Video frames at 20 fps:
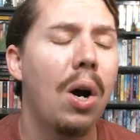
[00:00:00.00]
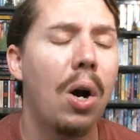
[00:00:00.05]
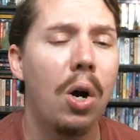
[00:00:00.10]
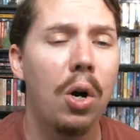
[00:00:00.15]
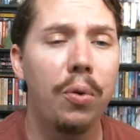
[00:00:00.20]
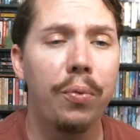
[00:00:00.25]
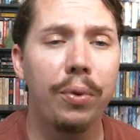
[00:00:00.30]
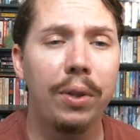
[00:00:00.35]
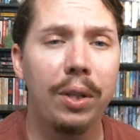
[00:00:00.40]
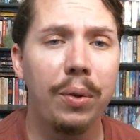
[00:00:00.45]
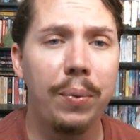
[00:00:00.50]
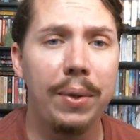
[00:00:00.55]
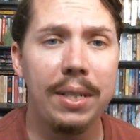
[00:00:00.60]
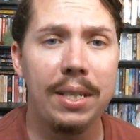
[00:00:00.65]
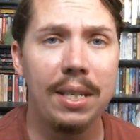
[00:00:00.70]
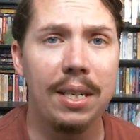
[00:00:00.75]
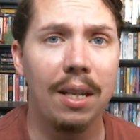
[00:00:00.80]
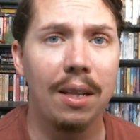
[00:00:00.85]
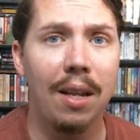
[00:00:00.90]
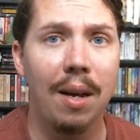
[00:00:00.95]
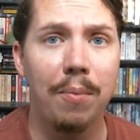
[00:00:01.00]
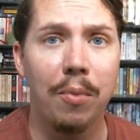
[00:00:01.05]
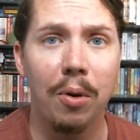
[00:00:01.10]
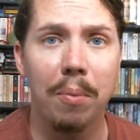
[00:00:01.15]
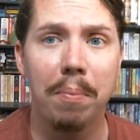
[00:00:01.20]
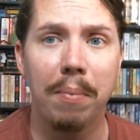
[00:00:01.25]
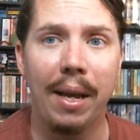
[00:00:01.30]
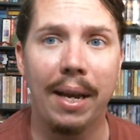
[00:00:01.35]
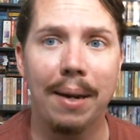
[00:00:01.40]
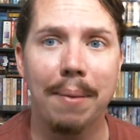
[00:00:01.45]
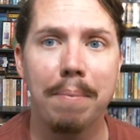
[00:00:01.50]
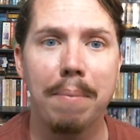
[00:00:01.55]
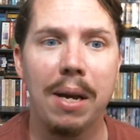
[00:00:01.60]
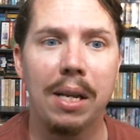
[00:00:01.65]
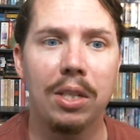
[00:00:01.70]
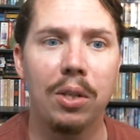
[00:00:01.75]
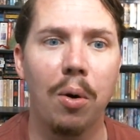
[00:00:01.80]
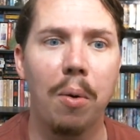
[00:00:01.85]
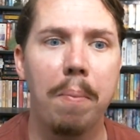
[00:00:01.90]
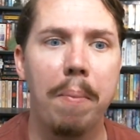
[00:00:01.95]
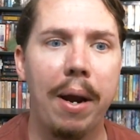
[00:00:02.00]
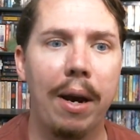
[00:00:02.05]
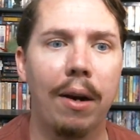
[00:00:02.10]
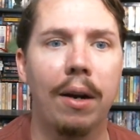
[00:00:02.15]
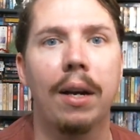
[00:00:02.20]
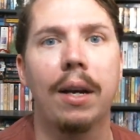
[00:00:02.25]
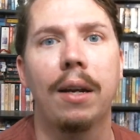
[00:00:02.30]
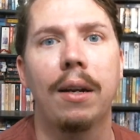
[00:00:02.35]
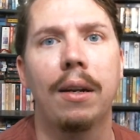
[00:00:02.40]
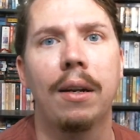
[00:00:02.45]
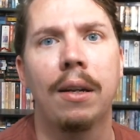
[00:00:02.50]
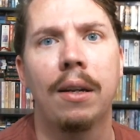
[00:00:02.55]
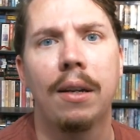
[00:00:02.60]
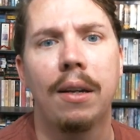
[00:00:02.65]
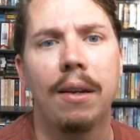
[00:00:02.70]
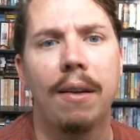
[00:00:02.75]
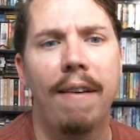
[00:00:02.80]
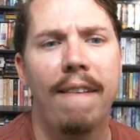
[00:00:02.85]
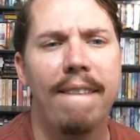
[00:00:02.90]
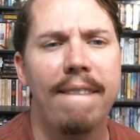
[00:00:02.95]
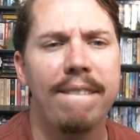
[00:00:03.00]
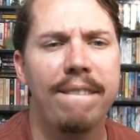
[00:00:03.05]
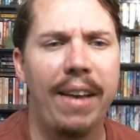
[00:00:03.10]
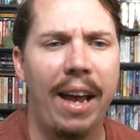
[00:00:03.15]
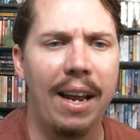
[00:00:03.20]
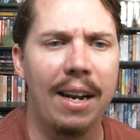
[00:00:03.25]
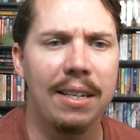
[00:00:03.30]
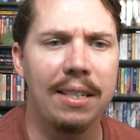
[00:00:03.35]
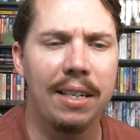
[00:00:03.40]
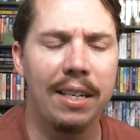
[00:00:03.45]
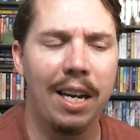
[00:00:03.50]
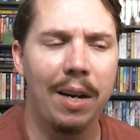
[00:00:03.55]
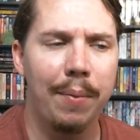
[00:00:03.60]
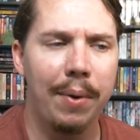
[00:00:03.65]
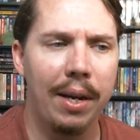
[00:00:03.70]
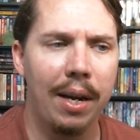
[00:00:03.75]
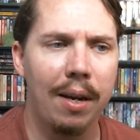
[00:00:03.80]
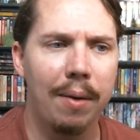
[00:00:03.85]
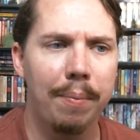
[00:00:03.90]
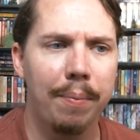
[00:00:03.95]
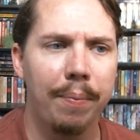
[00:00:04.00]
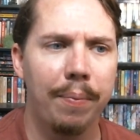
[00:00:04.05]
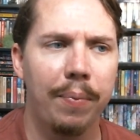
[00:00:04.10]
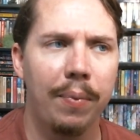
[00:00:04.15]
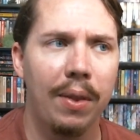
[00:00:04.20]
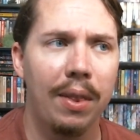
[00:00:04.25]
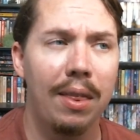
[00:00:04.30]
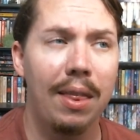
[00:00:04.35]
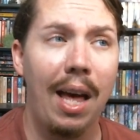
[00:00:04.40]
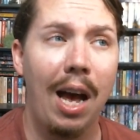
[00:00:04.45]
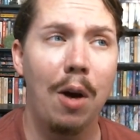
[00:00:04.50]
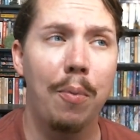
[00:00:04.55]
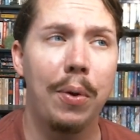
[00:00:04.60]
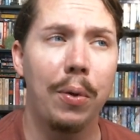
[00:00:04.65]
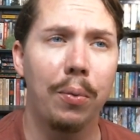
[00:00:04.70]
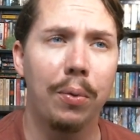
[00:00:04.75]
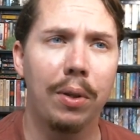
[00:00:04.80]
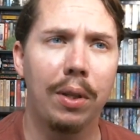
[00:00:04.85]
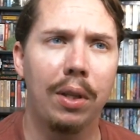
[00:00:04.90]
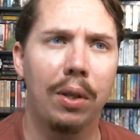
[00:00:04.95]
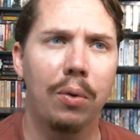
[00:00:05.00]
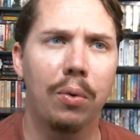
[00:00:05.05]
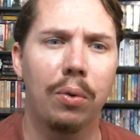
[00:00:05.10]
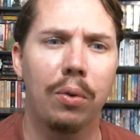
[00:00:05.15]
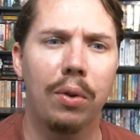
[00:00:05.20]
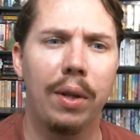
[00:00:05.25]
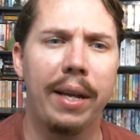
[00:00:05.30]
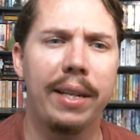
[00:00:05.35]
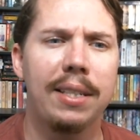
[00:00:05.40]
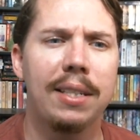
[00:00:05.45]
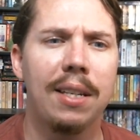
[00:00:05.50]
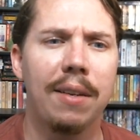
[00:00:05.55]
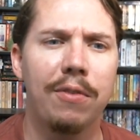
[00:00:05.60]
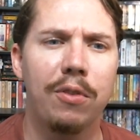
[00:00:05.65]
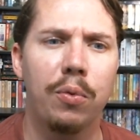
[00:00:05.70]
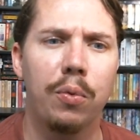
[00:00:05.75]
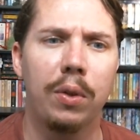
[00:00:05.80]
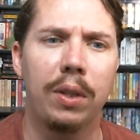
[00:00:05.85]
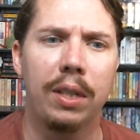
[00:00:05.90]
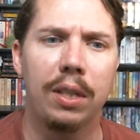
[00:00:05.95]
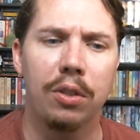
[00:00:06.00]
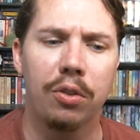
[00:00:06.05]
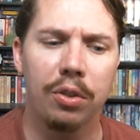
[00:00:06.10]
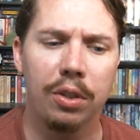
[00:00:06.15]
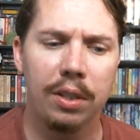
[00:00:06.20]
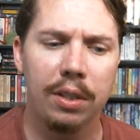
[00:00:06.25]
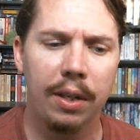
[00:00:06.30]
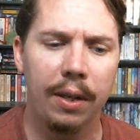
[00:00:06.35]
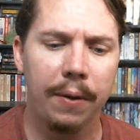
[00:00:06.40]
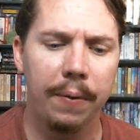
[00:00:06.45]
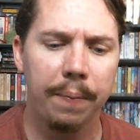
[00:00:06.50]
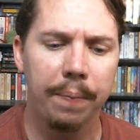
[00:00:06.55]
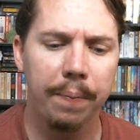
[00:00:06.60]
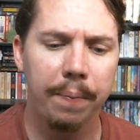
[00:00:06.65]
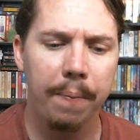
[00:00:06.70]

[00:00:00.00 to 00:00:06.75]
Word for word: hopefully we see a lot more like Mesoamerican fantasy coming up. That would be really cool. That stuff's really interesting.